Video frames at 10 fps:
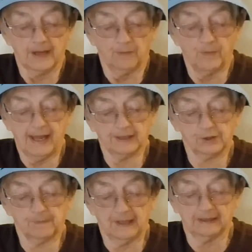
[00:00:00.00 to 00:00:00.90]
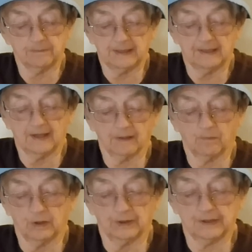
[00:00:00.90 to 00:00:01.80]
We had a spelling bee there
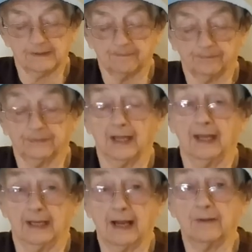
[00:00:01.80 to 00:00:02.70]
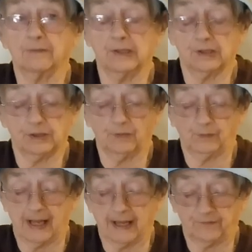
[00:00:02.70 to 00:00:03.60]
once, and I reached the
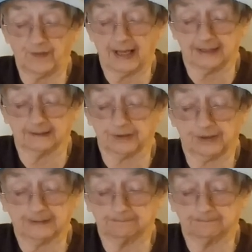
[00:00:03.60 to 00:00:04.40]
finals.